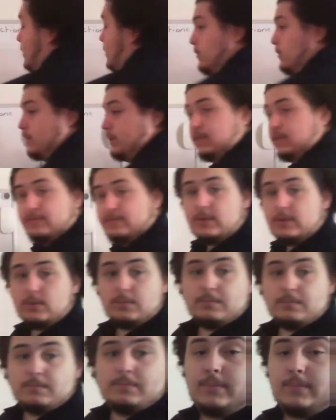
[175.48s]
which will give
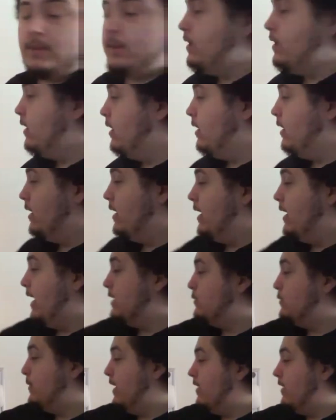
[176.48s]
you,
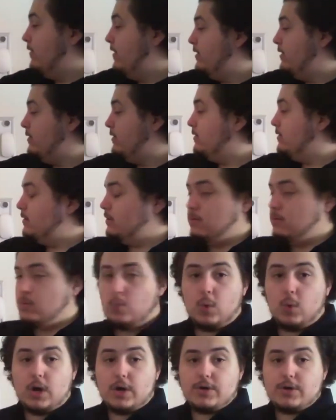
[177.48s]
as we have here,
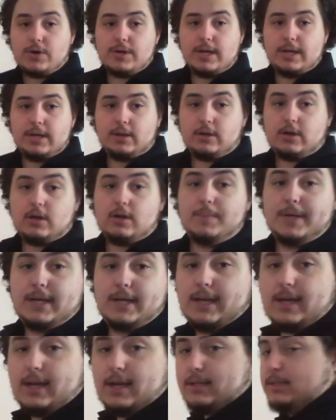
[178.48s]
water and carbon
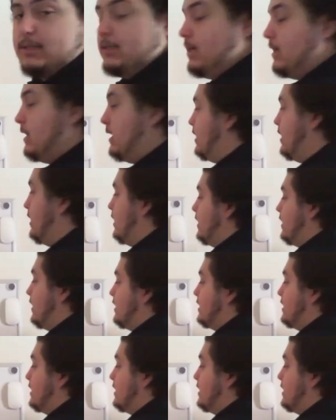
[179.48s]
dioxide,